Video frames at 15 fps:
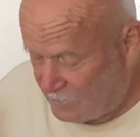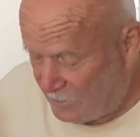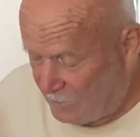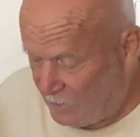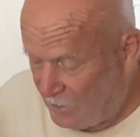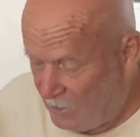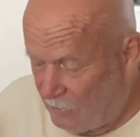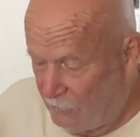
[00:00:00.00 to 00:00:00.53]

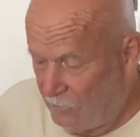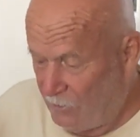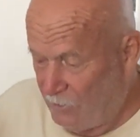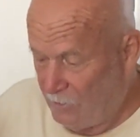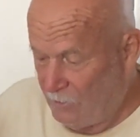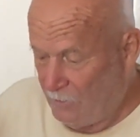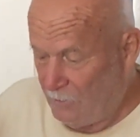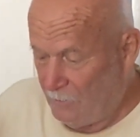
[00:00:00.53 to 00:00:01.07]
take it out.
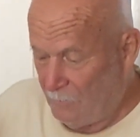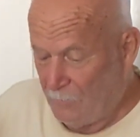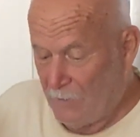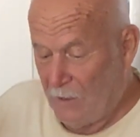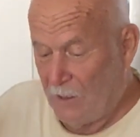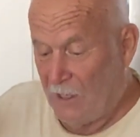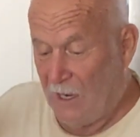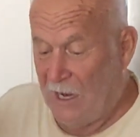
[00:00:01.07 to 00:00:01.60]

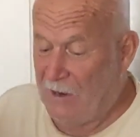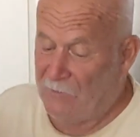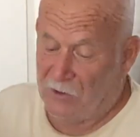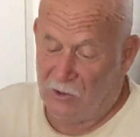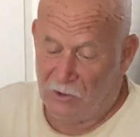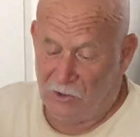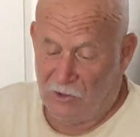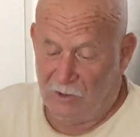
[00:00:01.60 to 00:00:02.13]
I
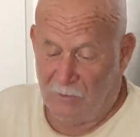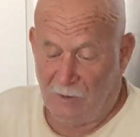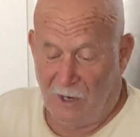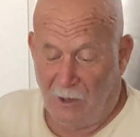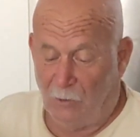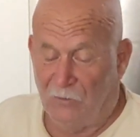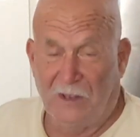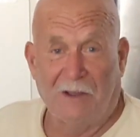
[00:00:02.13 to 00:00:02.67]

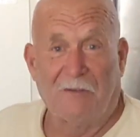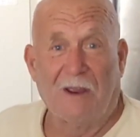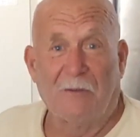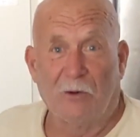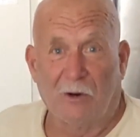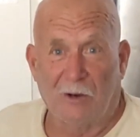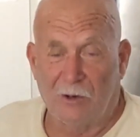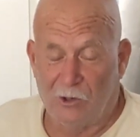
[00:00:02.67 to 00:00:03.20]
don't think I've
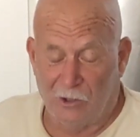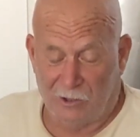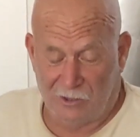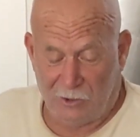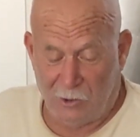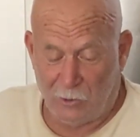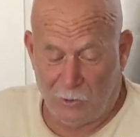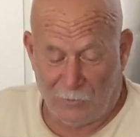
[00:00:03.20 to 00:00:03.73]
ever
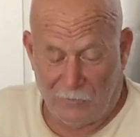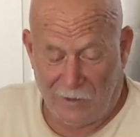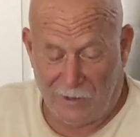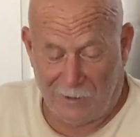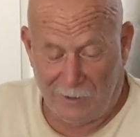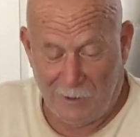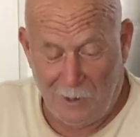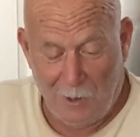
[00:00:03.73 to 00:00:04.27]
cooked coq au
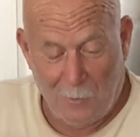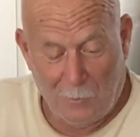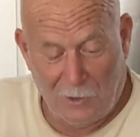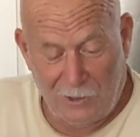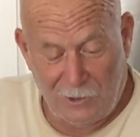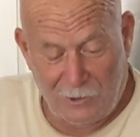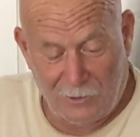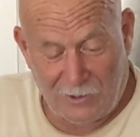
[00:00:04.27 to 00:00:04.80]
vin,
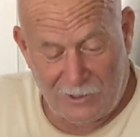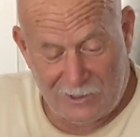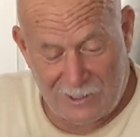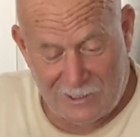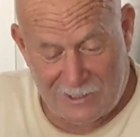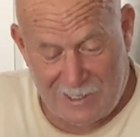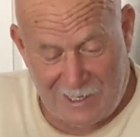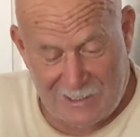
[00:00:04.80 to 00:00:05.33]
but
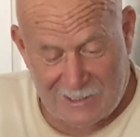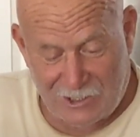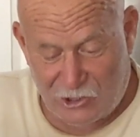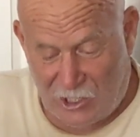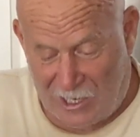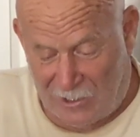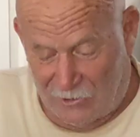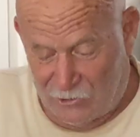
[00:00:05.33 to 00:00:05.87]
it's nice to
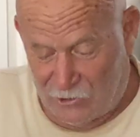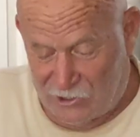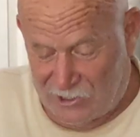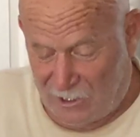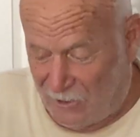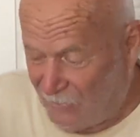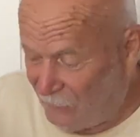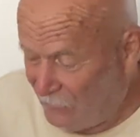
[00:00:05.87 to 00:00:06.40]
challenge
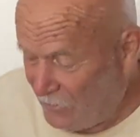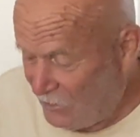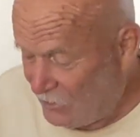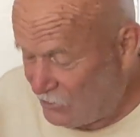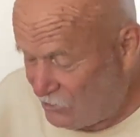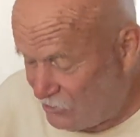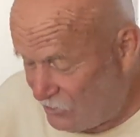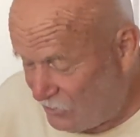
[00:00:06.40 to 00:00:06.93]
yourself.
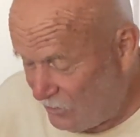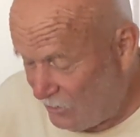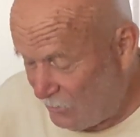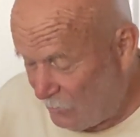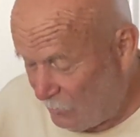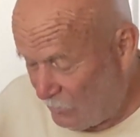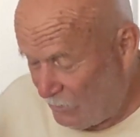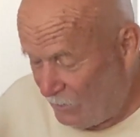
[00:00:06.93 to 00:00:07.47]

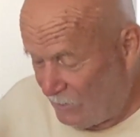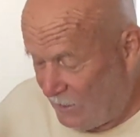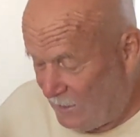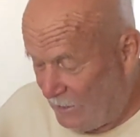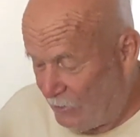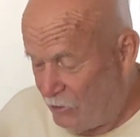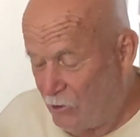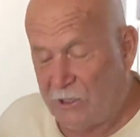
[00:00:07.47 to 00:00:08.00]
Get
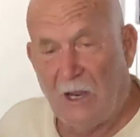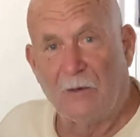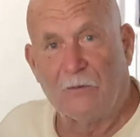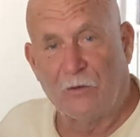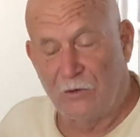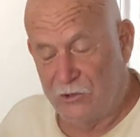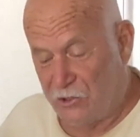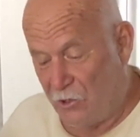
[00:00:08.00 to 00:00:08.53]
out of your
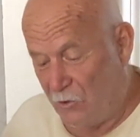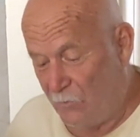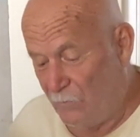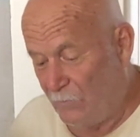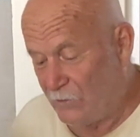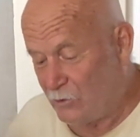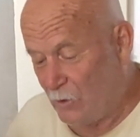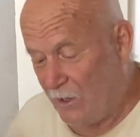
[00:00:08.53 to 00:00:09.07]
comfort
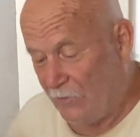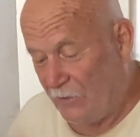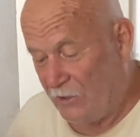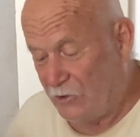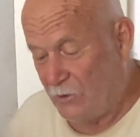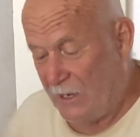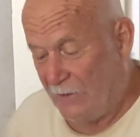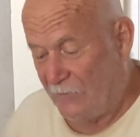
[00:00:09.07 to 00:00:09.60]
zone. Try
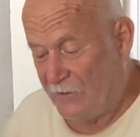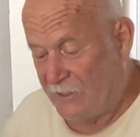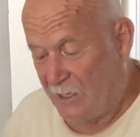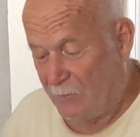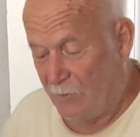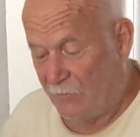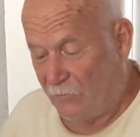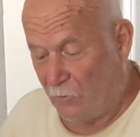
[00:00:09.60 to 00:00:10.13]
things you haven't
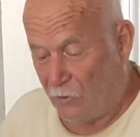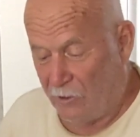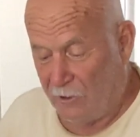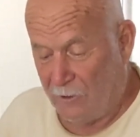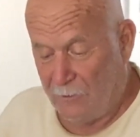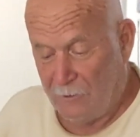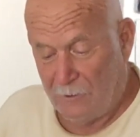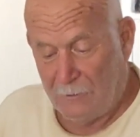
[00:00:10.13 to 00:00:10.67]
done
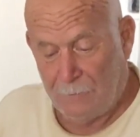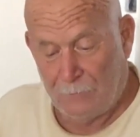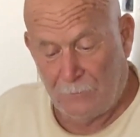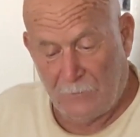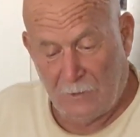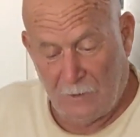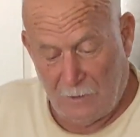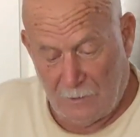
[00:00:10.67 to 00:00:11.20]
before,
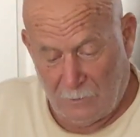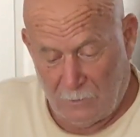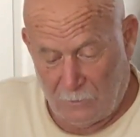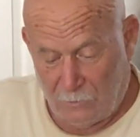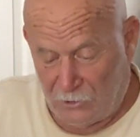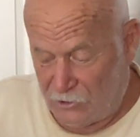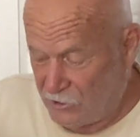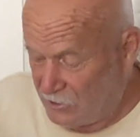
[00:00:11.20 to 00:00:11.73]

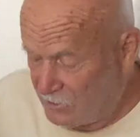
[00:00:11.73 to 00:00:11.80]
which